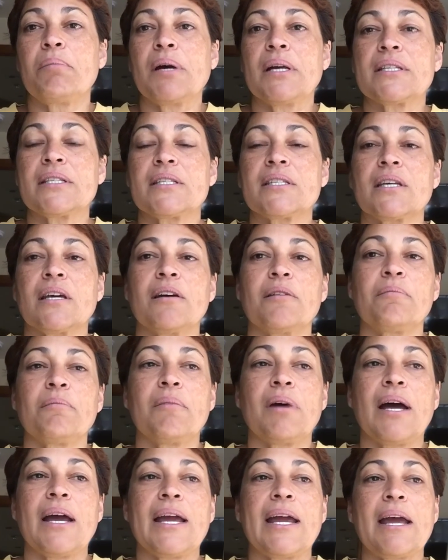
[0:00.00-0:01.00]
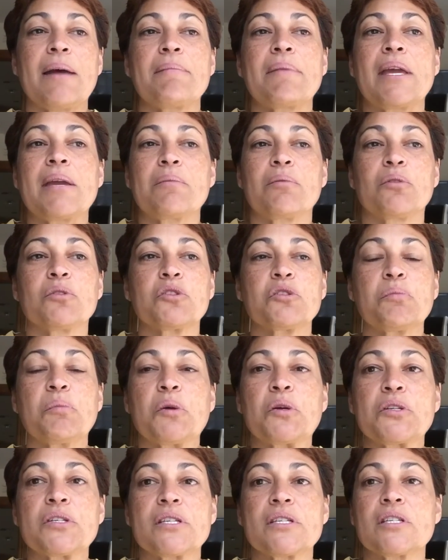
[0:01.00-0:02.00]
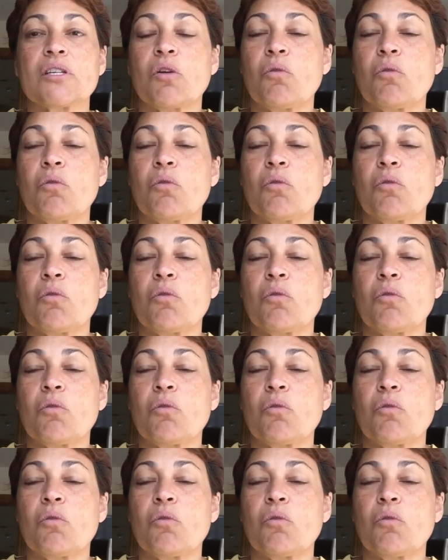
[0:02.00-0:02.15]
but I am able to purchase